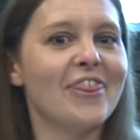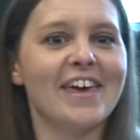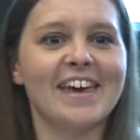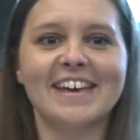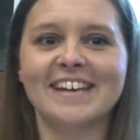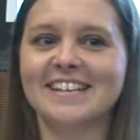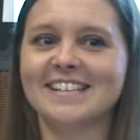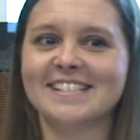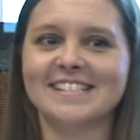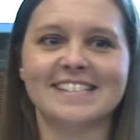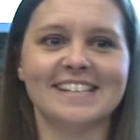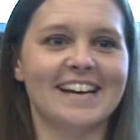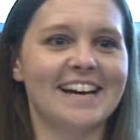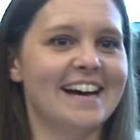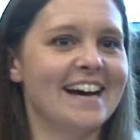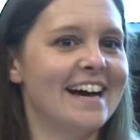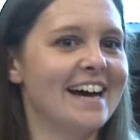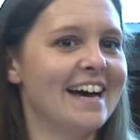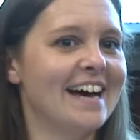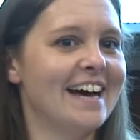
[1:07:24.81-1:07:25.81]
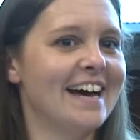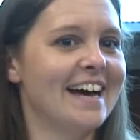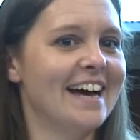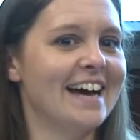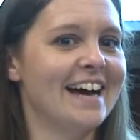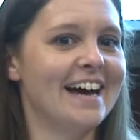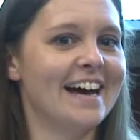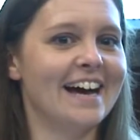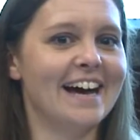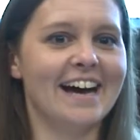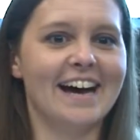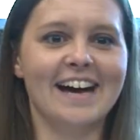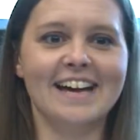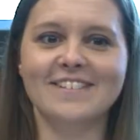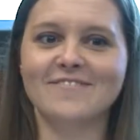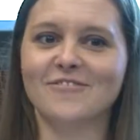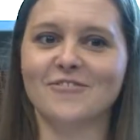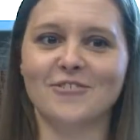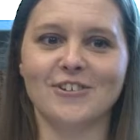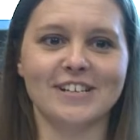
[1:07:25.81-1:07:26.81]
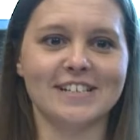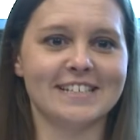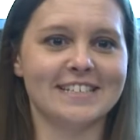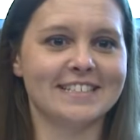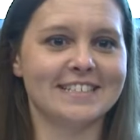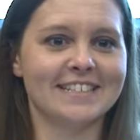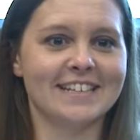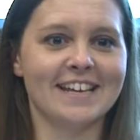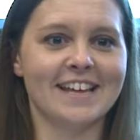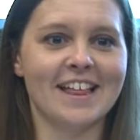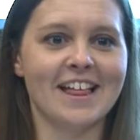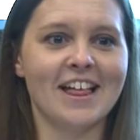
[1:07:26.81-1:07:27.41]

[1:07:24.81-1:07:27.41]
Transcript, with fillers: it is unvoiced.